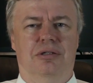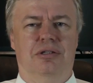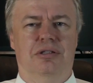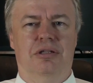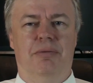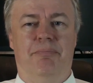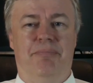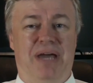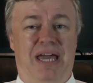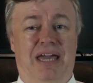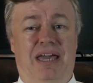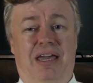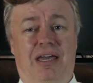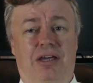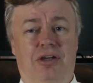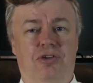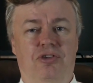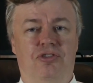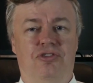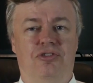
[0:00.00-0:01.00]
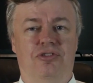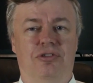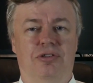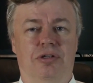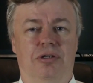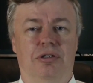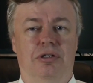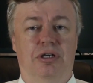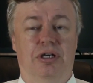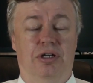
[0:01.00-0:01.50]
the banks,
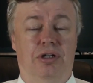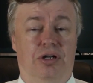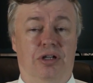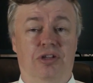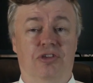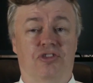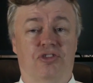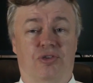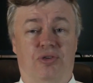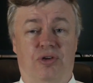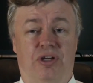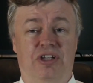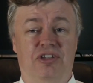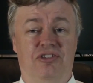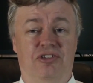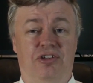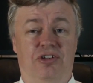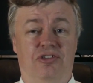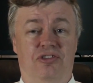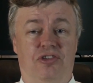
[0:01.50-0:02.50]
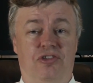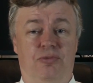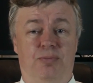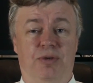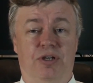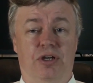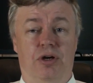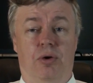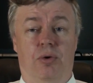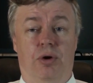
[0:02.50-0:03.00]
and all this craziness that's
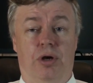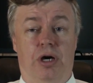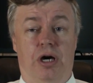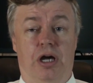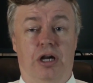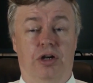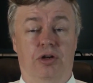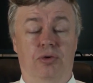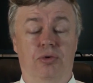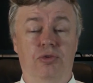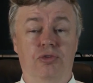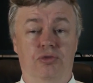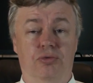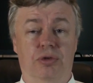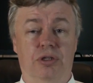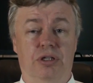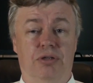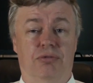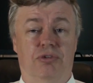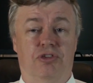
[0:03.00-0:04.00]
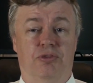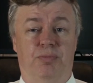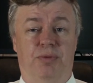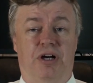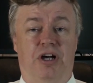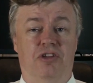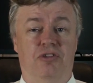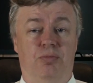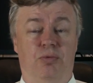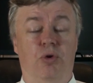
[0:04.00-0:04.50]
been going on, and who's really
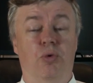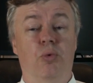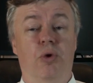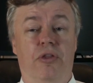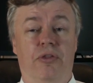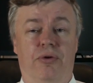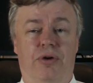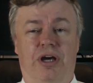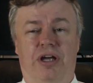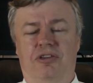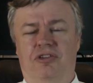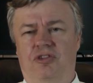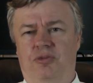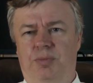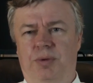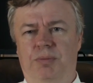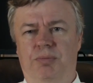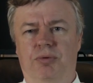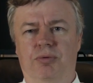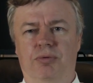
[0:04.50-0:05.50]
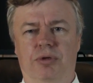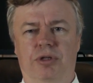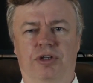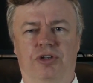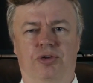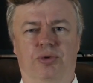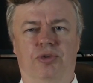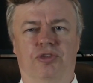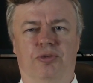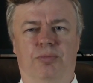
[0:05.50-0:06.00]
responsible, and whether or not these people really
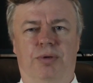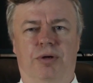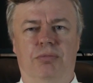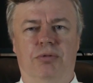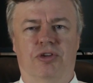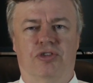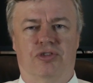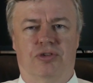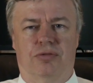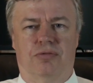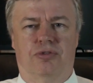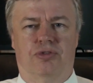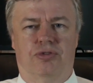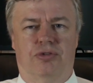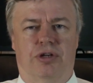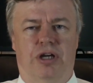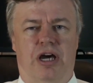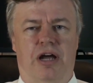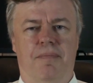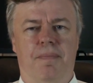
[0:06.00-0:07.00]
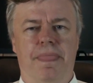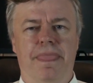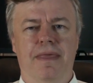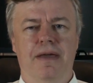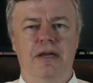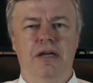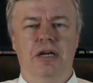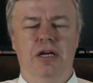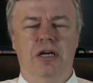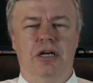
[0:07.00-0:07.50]
do us a public service or not.
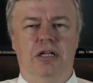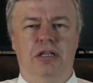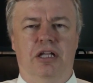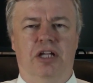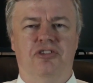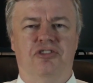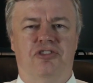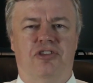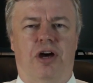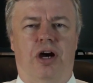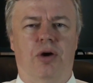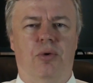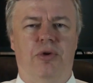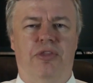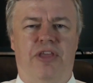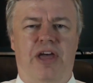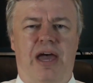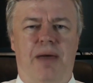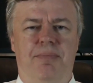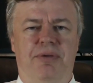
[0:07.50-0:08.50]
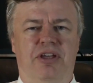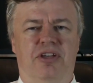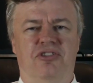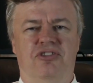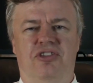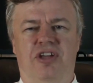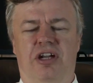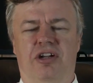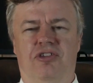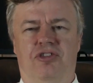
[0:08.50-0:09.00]
Let's start with that, because
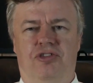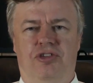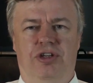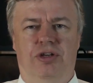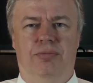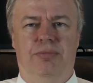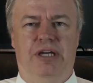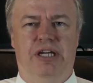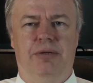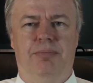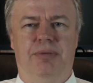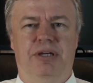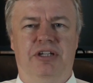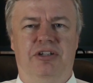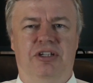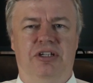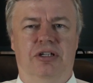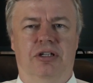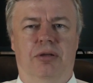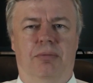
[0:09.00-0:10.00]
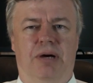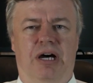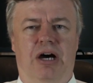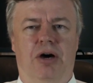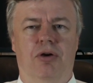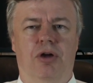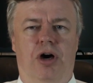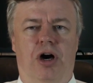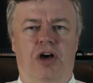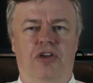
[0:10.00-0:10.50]
Dennis Kneale made a big deal
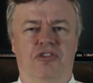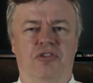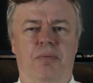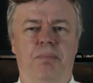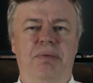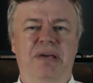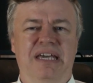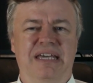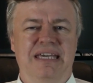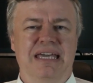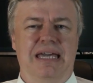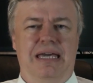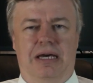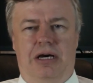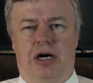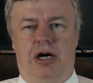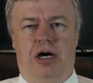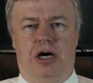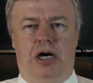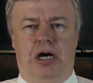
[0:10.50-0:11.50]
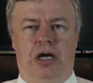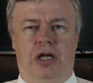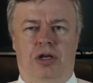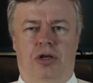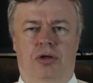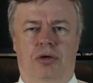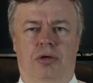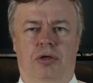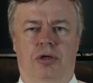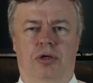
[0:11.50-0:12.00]
about us picking
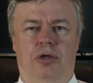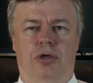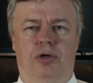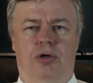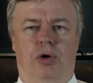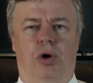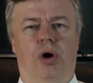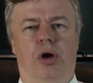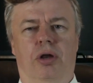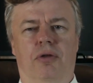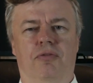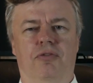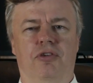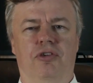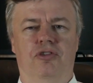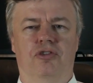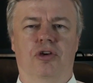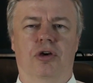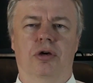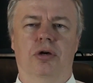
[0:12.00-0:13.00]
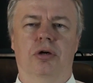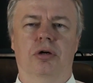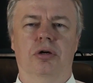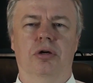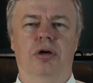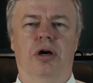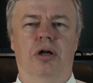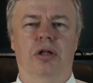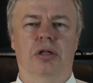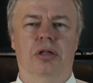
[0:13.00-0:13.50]
on all of these
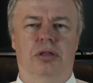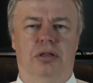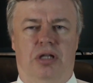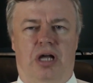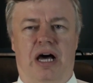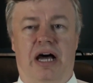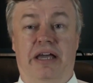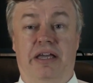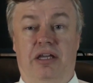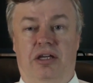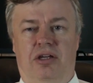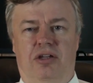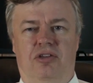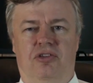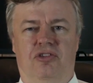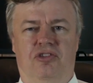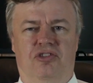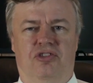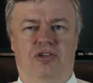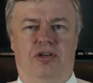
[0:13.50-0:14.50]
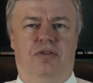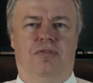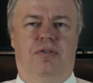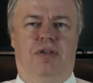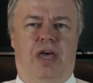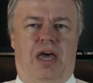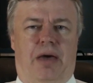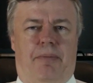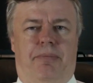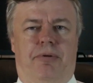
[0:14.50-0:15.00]
lions of
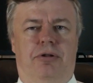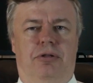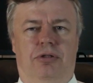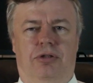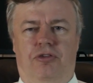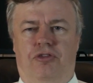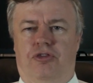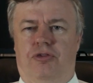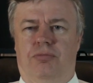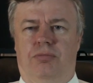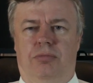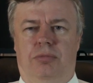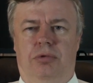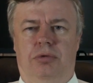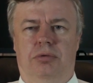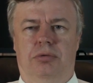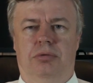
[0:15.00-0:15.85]
capitalism,